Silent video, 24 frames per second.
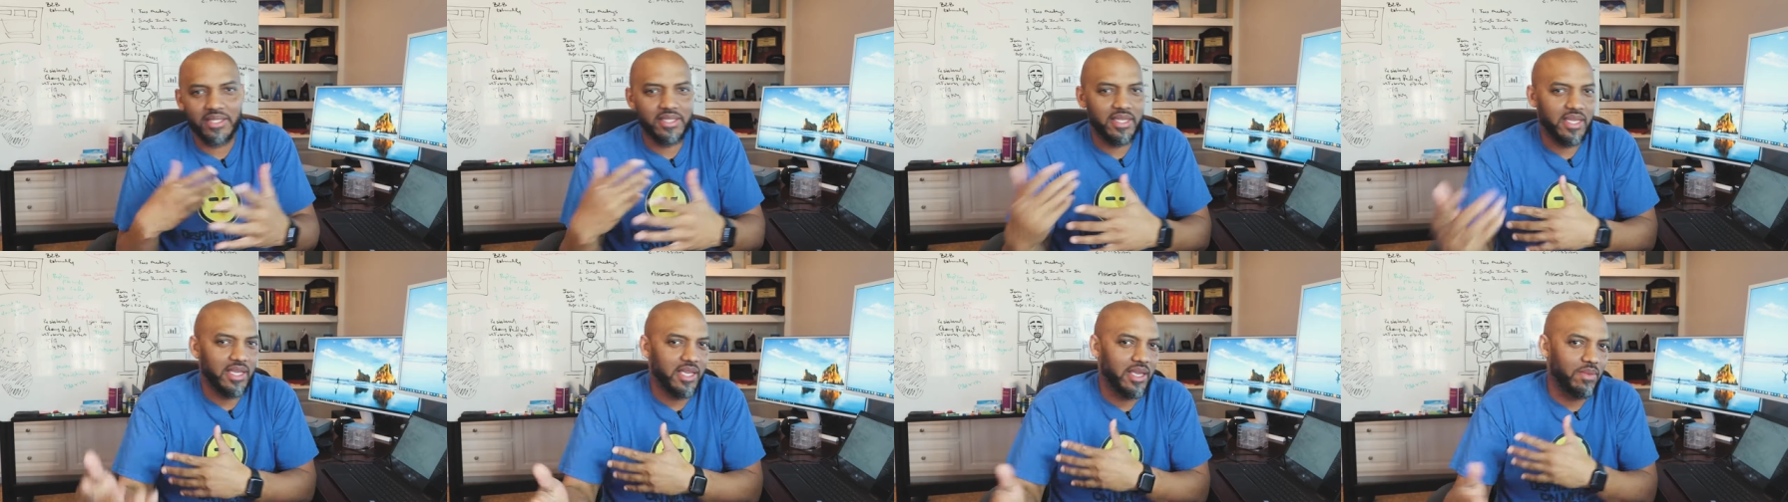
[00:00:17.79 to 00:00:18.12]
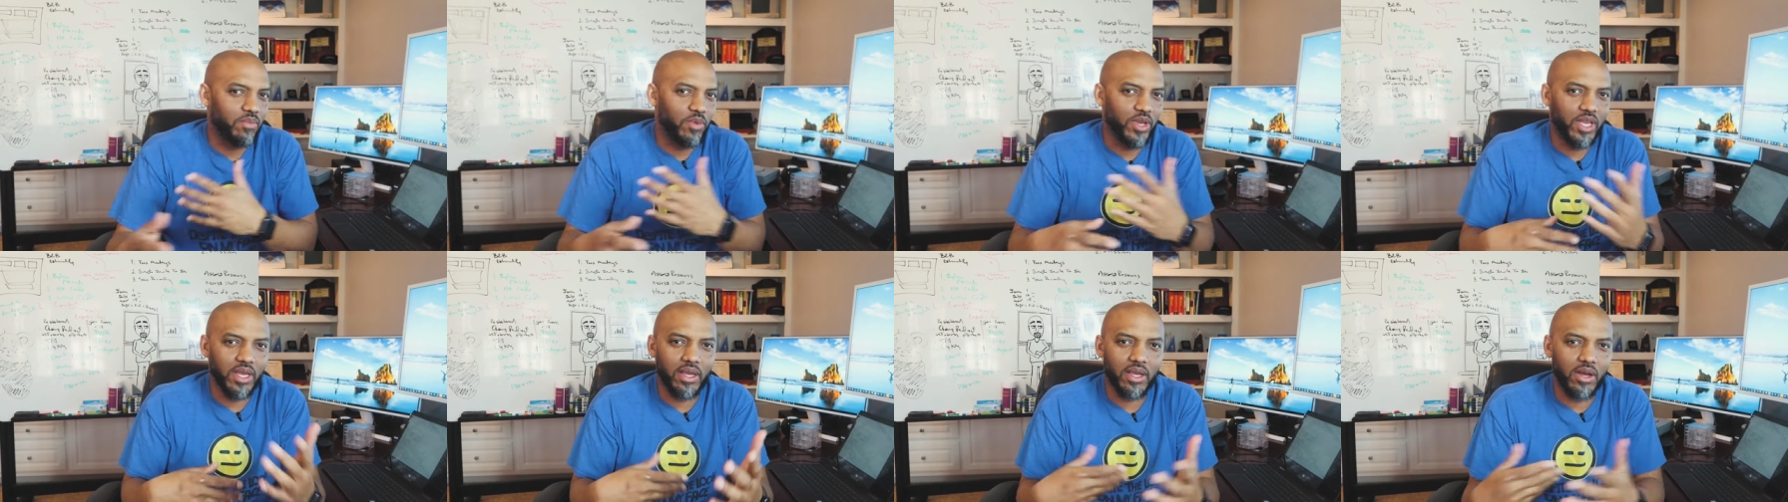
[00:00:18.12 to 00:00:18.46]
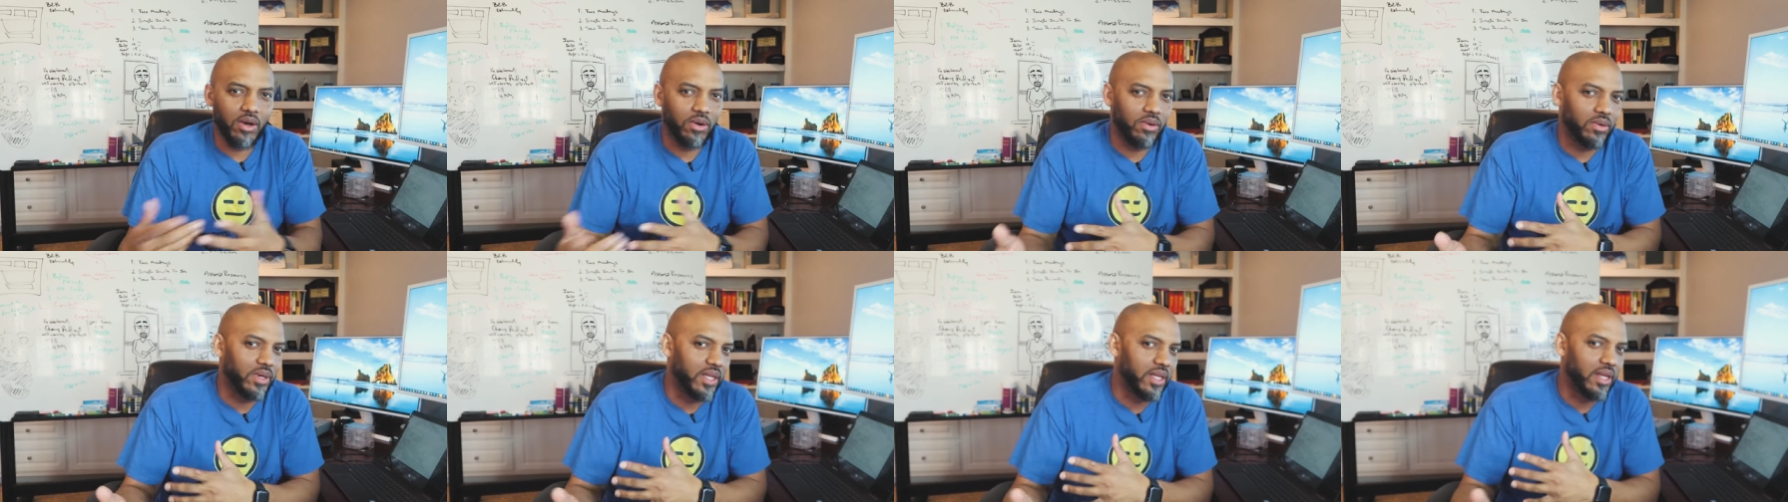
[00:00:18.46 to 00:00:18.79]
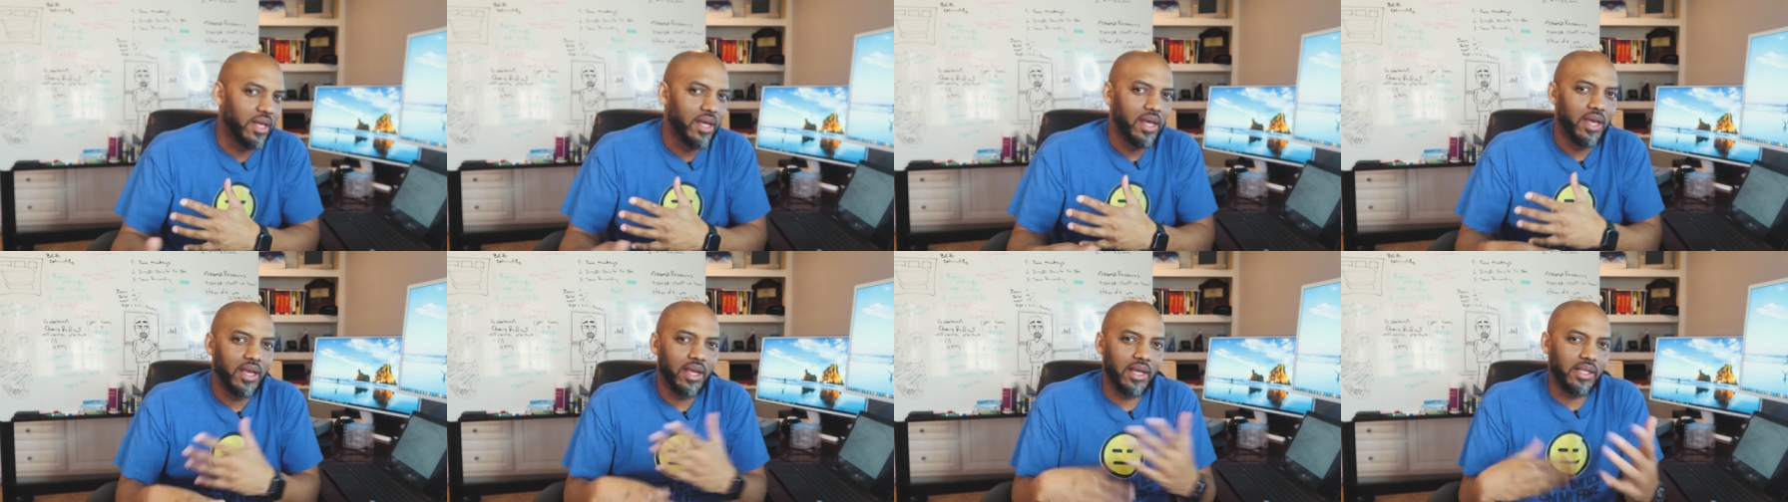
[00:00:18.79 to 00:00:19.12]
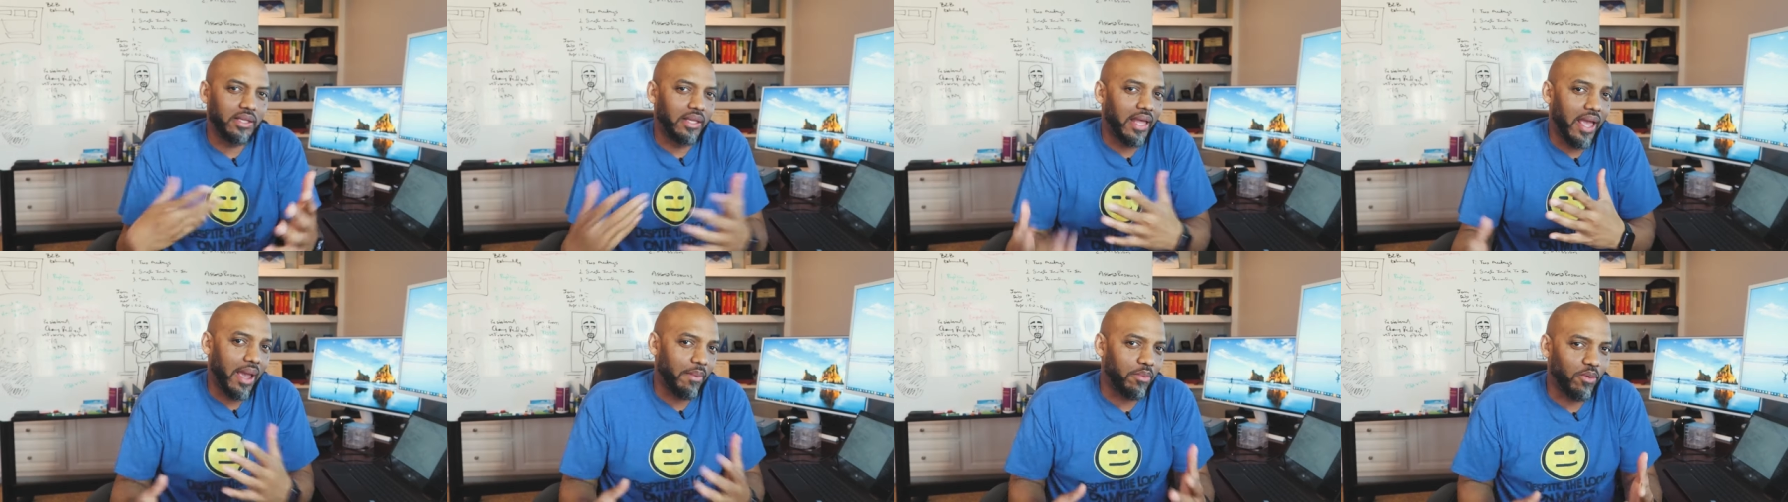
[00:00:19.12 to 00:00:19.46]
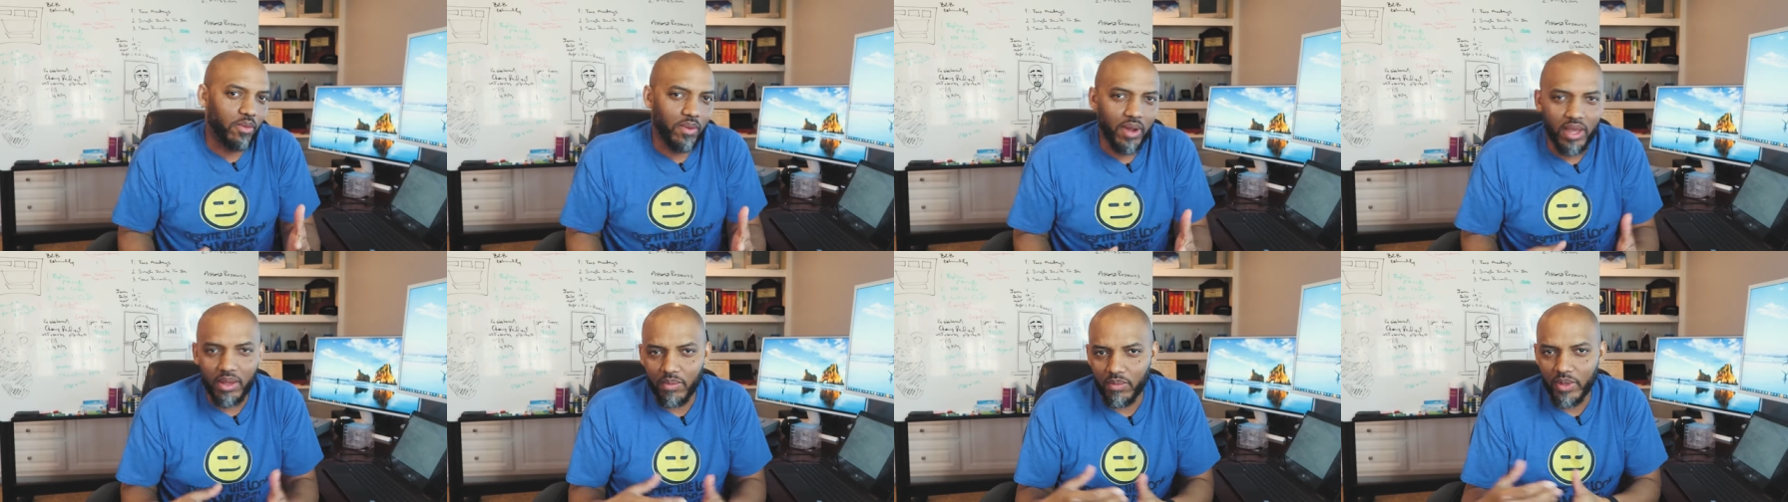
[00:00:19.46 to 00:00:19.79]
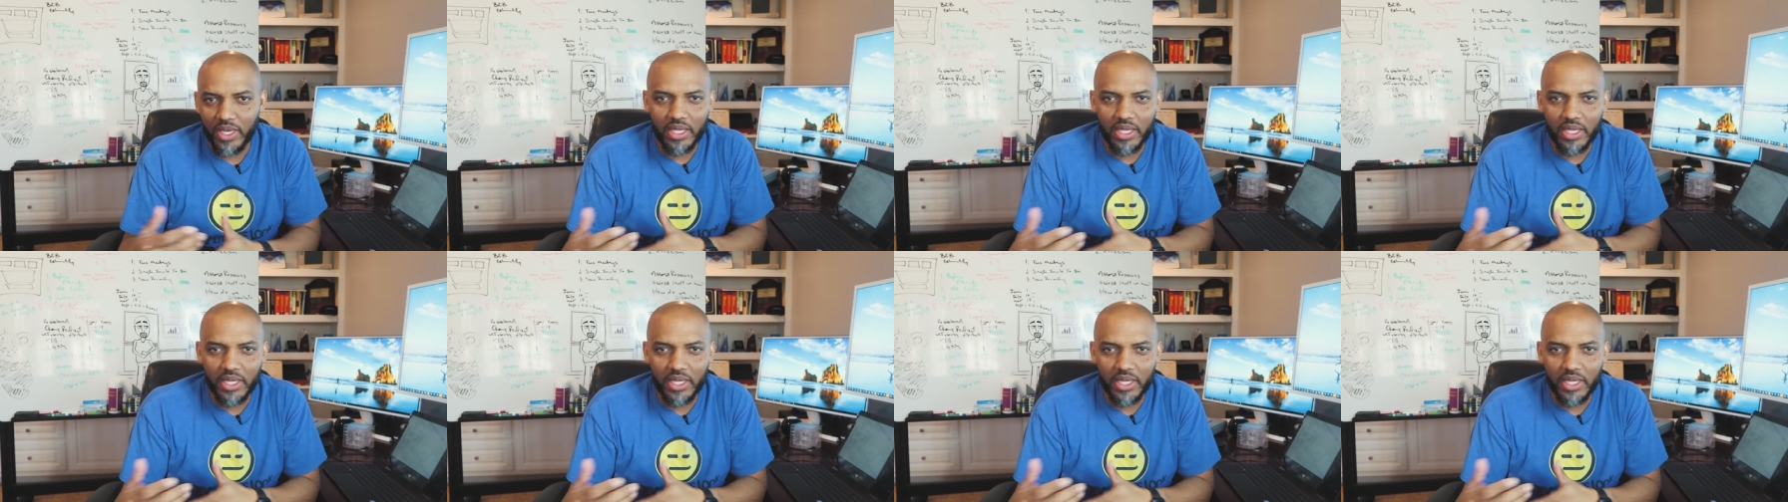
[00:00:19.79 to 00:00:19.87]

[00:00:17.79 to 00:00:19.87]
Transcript: team, we can go and collaborate.